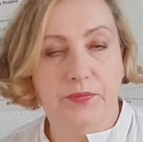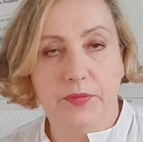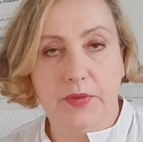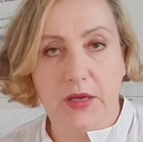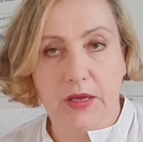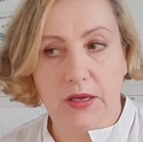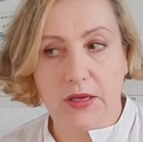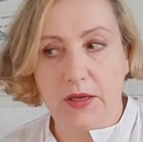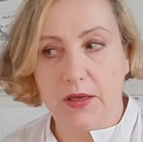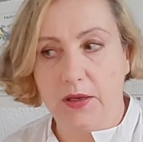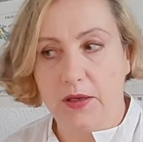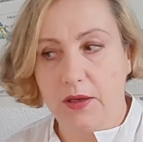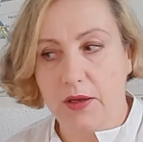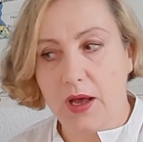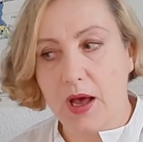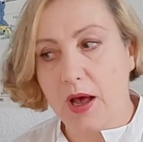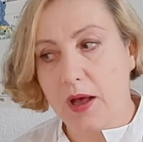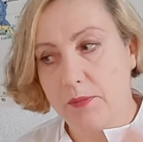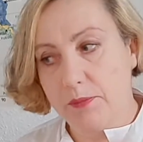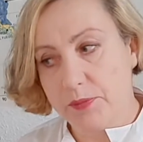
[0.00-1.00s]
the
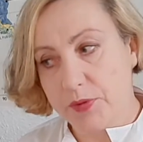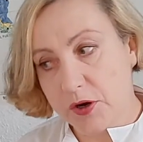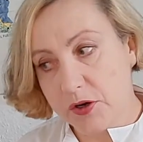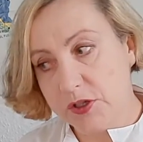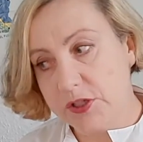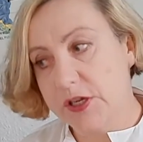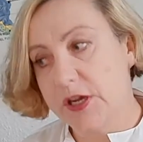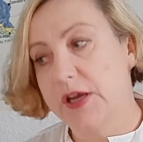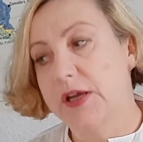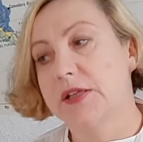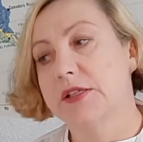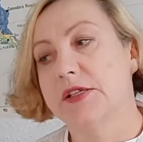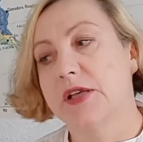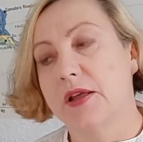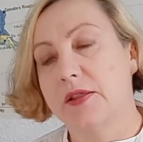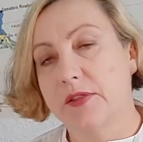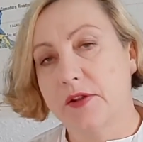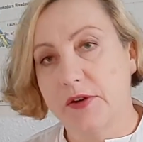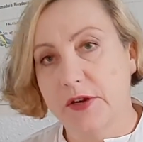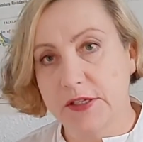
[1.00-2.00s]
projects
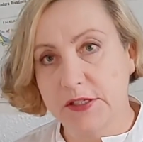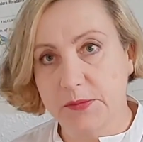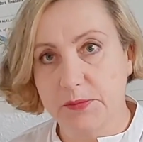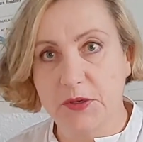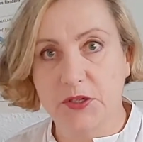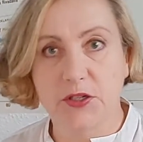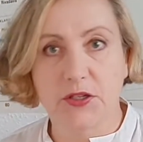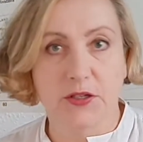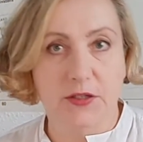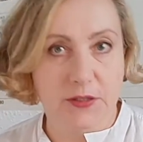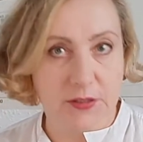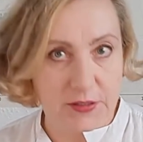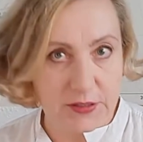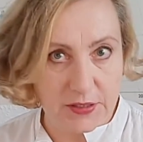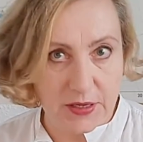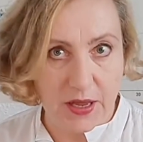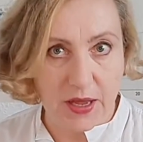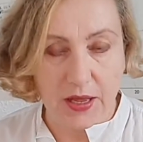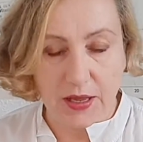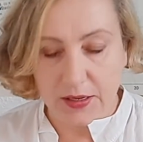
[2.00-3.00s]
and their exhibitions
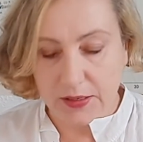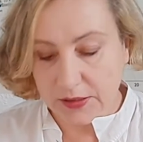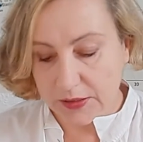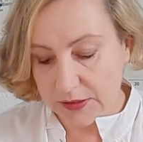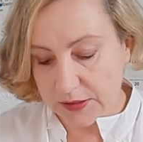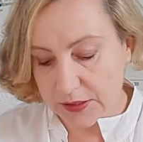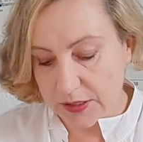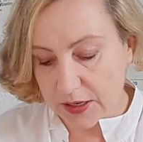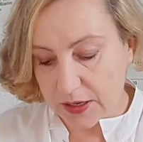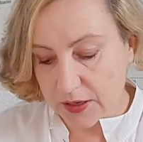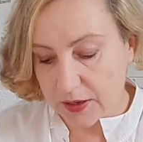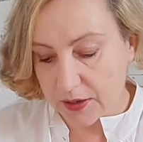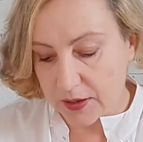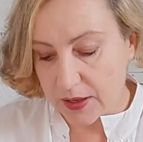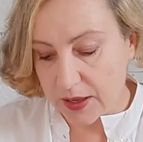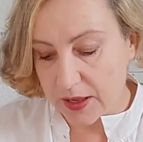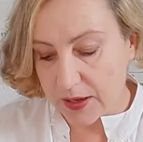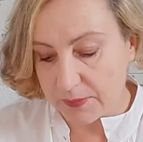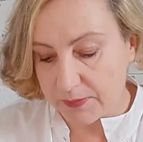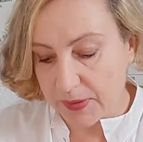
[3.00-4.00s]
and
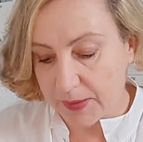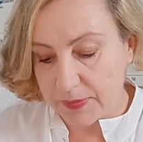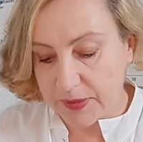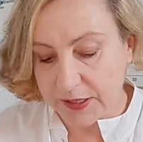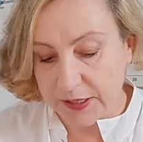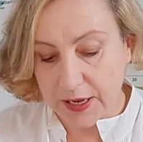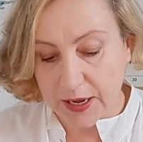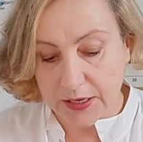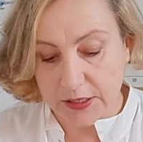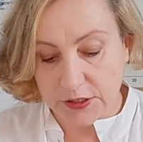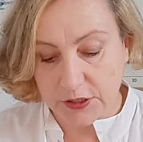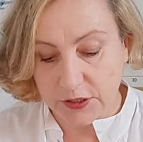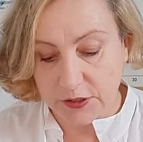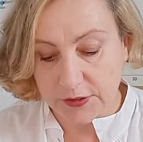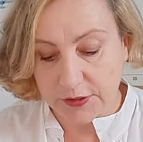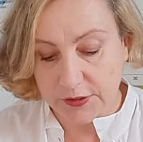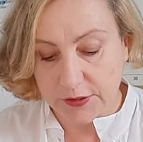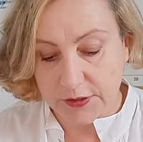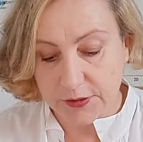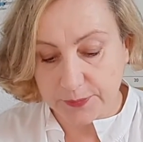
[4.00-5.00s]

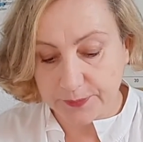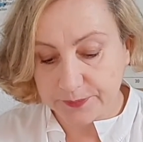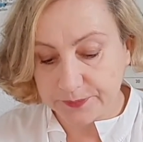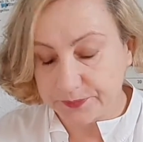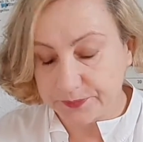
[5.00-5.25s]
publications.